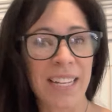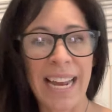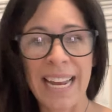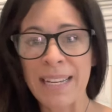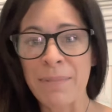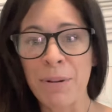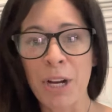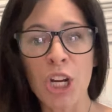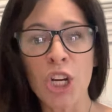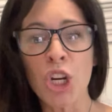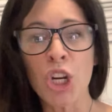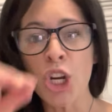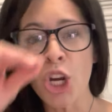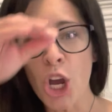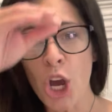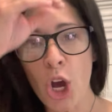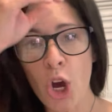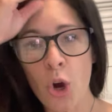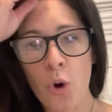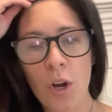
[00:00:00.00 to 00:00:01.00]
I bought
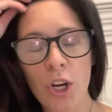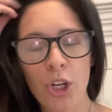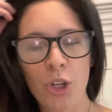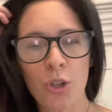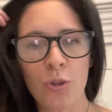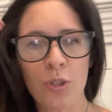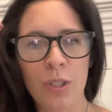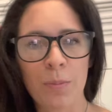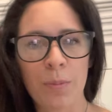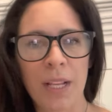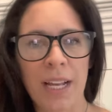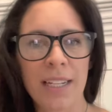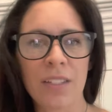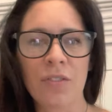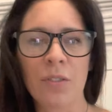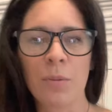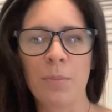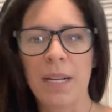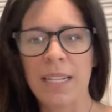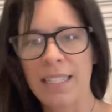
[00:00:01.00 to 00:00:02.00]
no new supplies
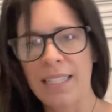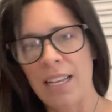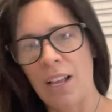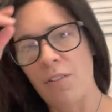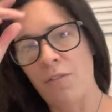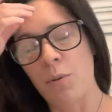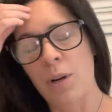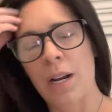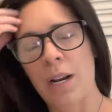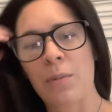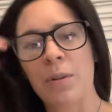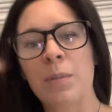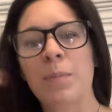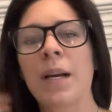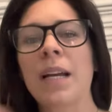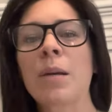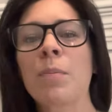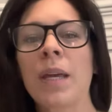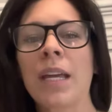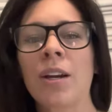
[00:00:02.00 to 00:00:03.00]
for myself when I was
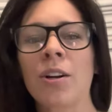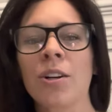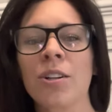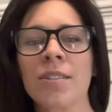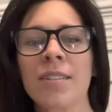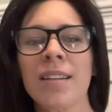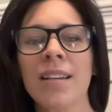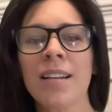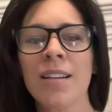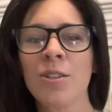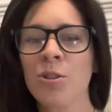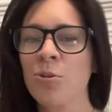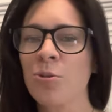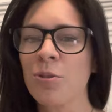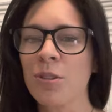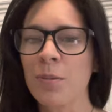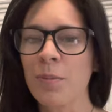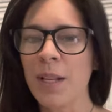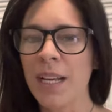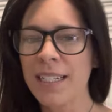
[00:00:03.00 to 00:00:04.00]
buying Baker's school
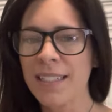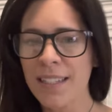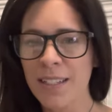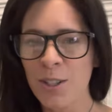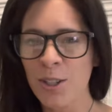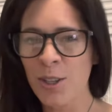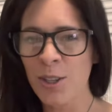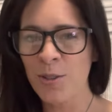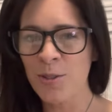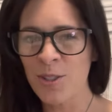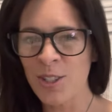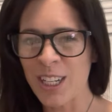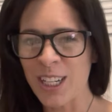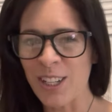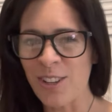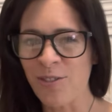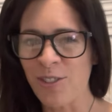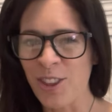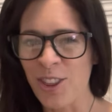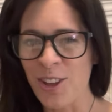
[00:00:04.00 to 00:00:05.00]
supplies. That's a huge
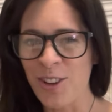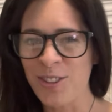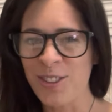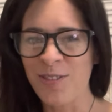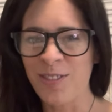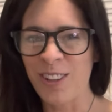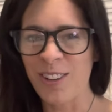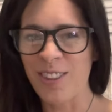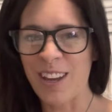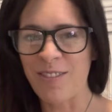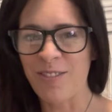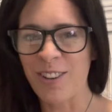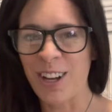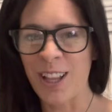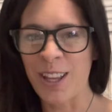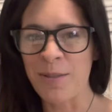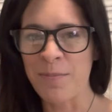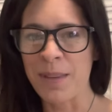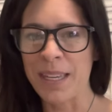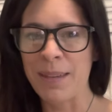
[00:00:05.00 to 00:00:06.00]
deal for those of you that
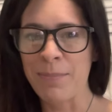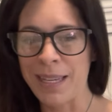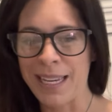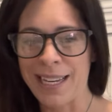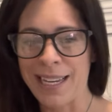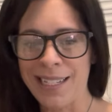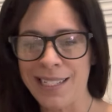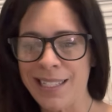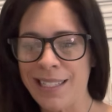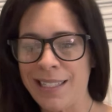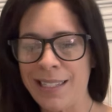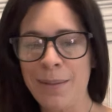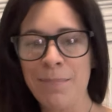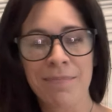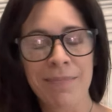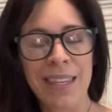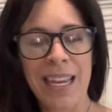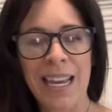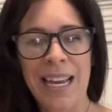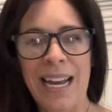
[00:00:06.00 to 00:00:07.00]
follow me because
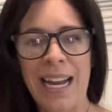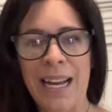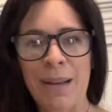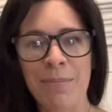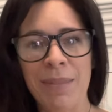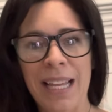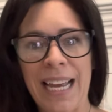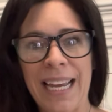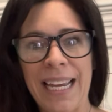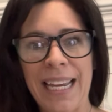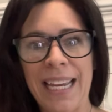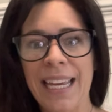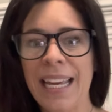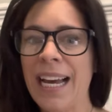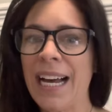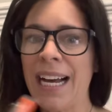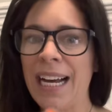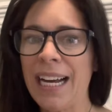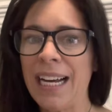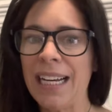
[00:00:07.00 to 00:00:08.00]
I'm like
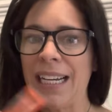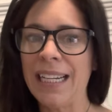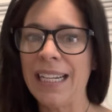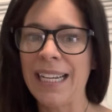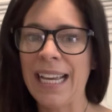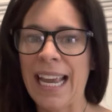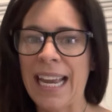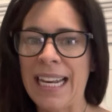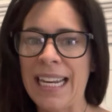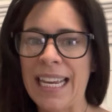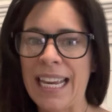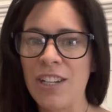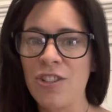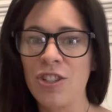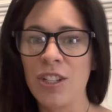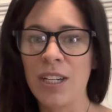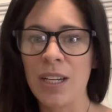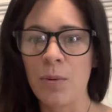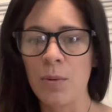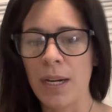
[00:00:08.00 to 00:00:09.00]

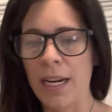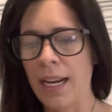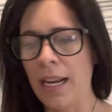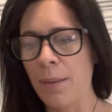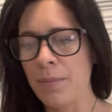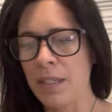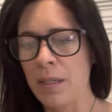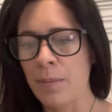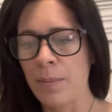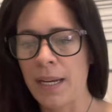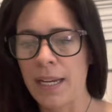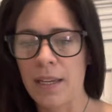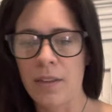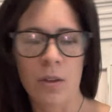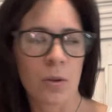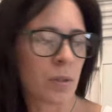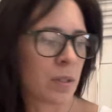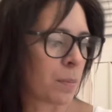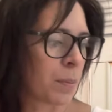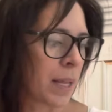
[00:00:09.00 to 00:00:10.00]
ADHD when it comes to buying
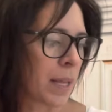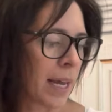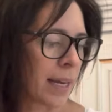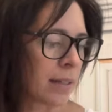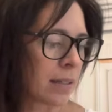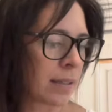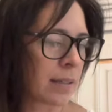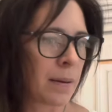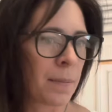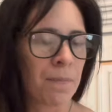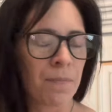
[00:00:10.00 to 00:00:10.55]
those supplies.